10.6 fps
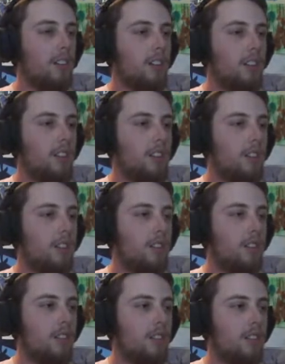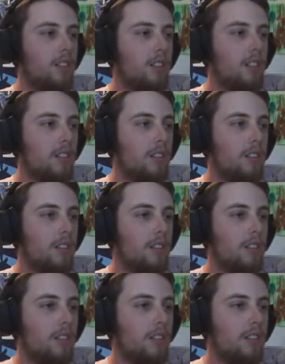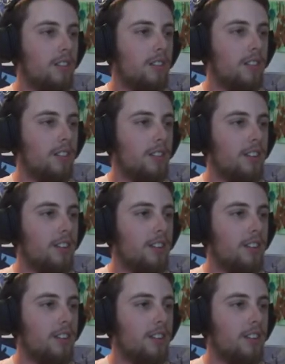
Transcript: No one is speaking in this clip.